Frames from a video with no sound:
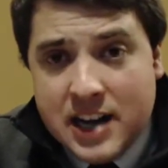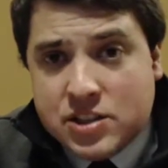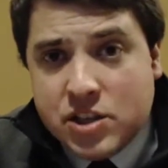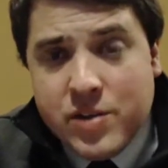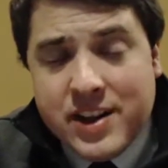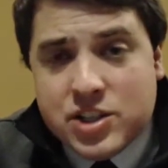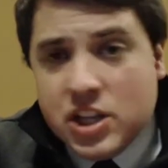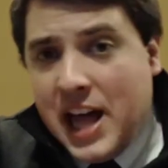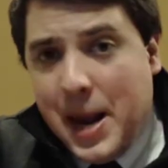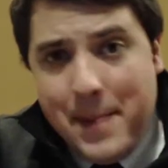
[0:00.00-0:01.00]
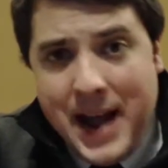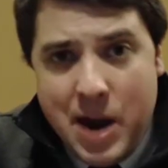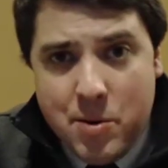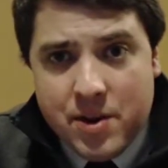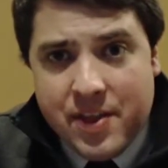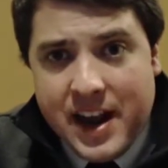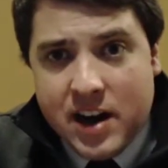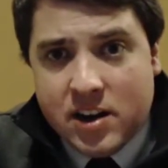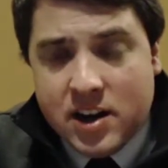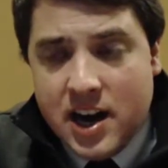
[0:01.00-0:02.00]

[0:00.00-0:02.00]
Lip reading: So there's a lot of power there,